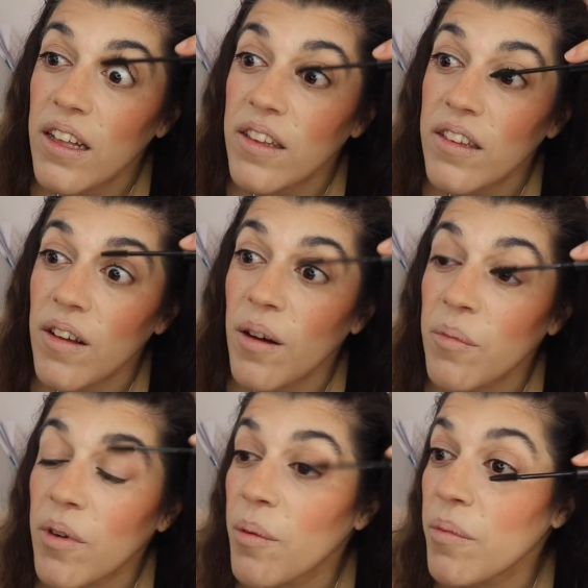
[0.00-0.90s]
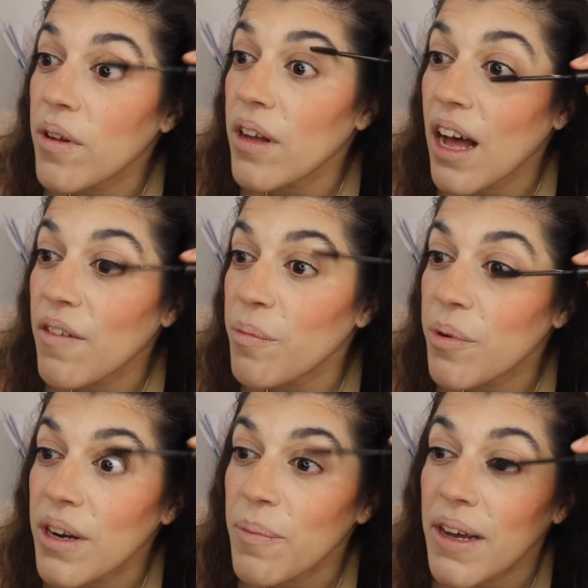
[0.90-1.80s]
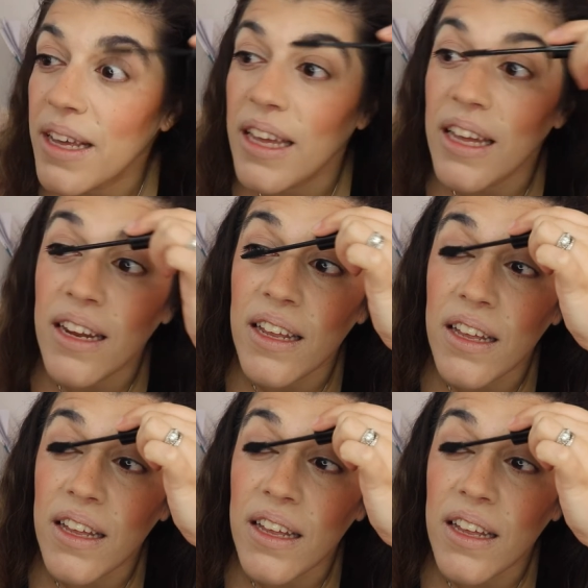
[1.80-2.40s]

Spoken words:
so I haven't put it back in.